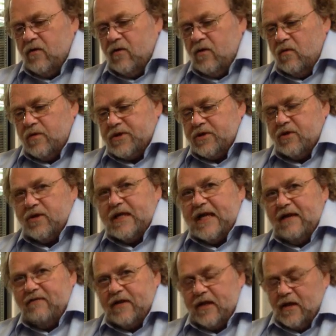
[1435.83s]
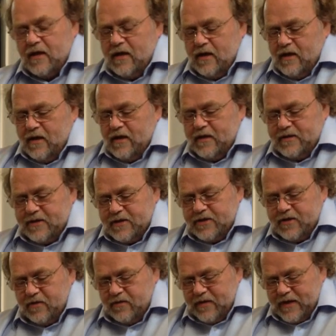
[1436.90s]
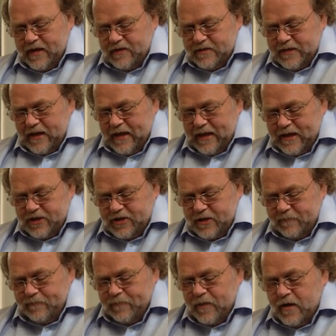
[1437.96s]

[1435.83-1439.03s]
Gore was not given the 2000 election.